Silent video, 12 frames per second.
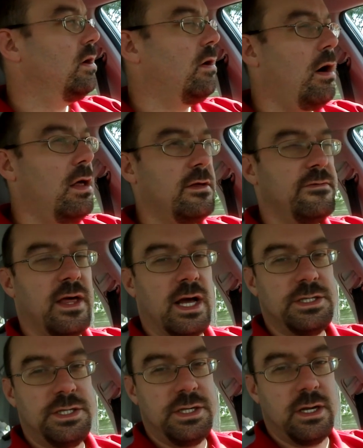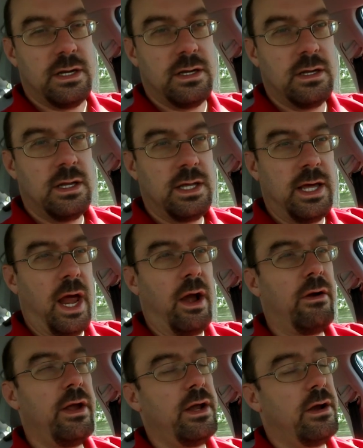All of that shit.
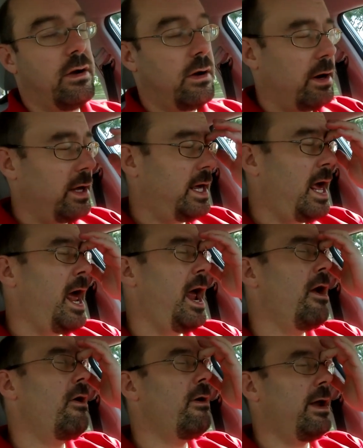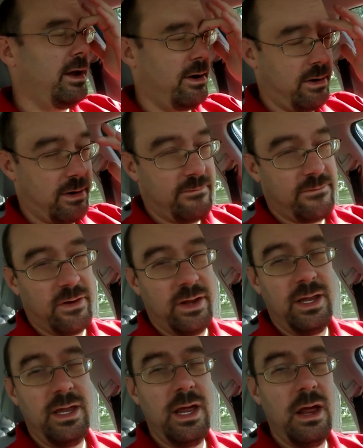Carried her. Carried her for
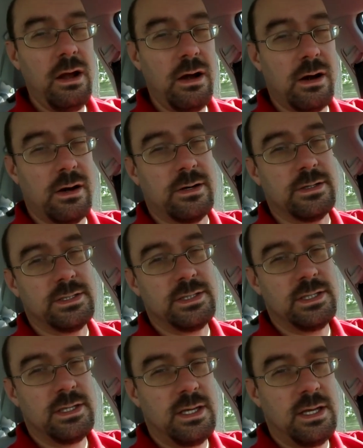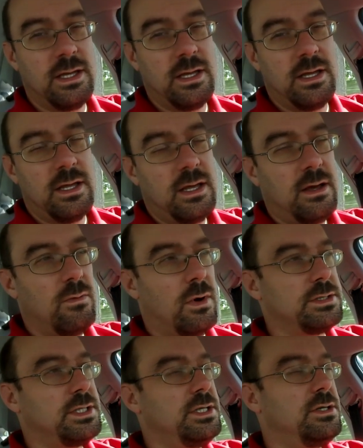years
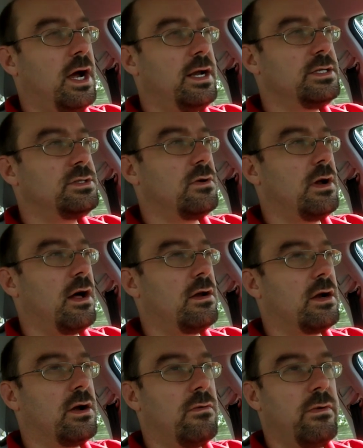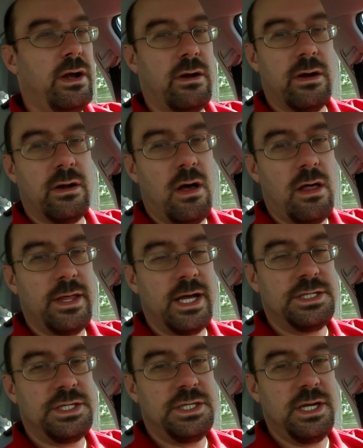while she tried to sort out her career and all
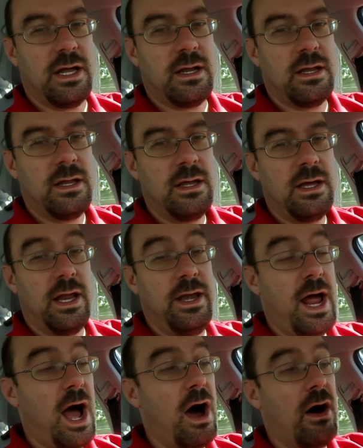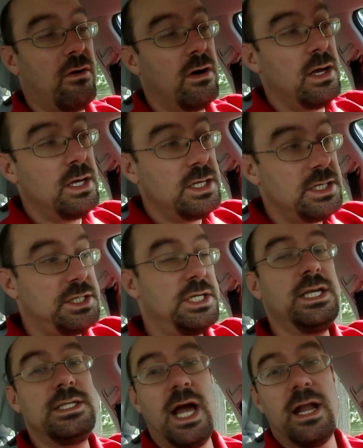that shit. And now
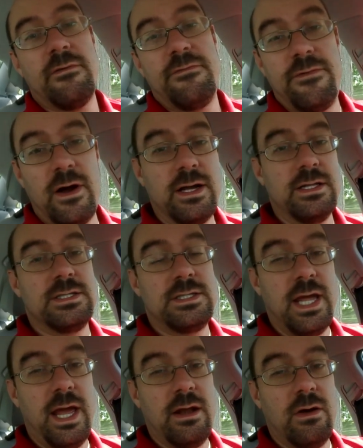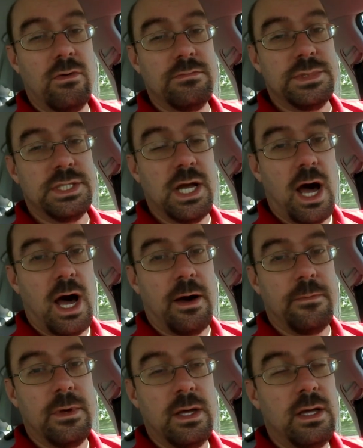she's got a fucking stay-at-home
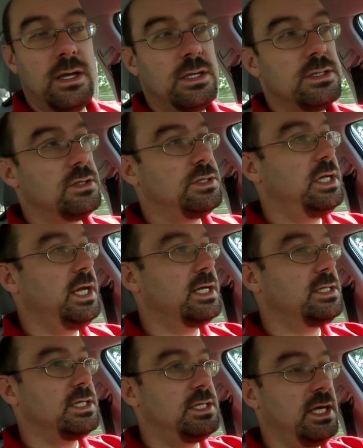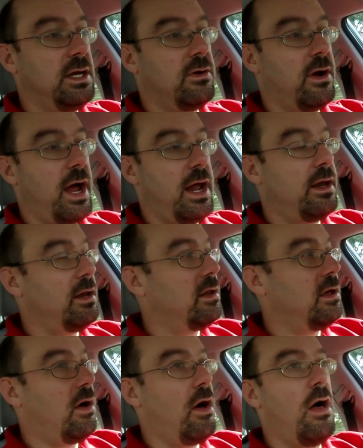job, so she gets to see Grant
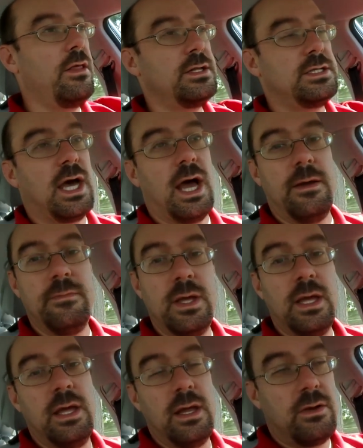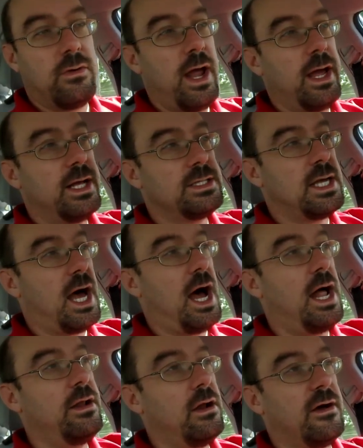all the time. Grant gets
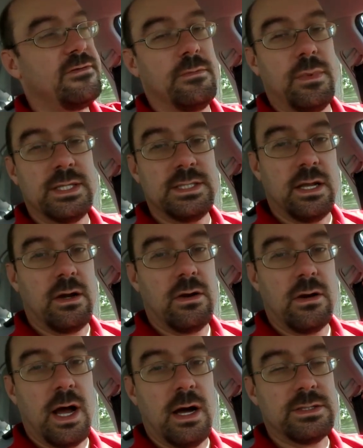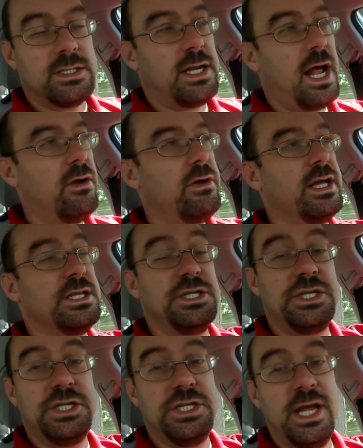on and off the bus at her house, and I don't get
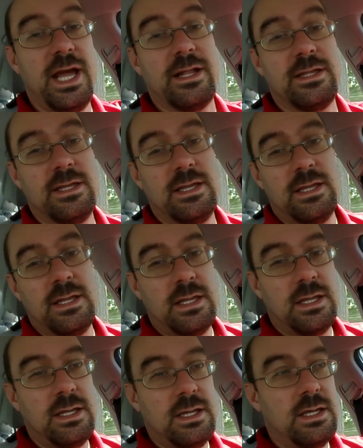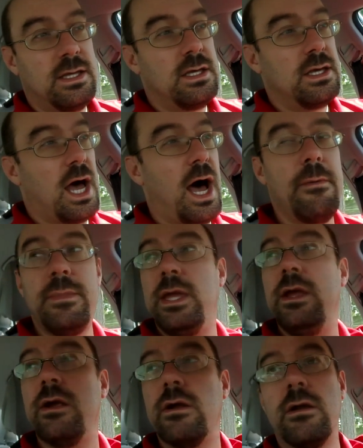shit. I'm
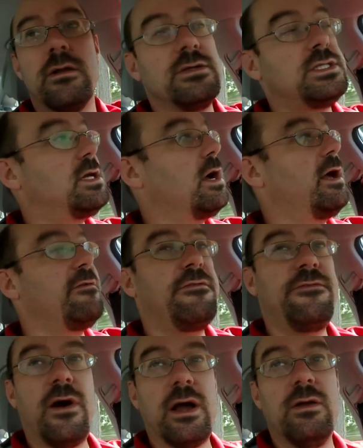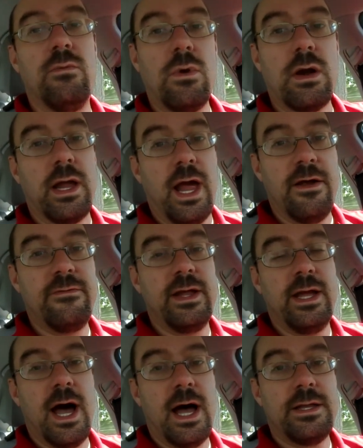here, stuck at fucking work every
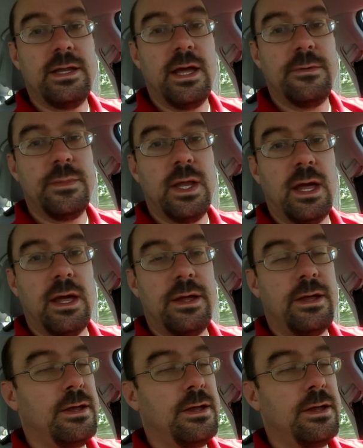goddamn day.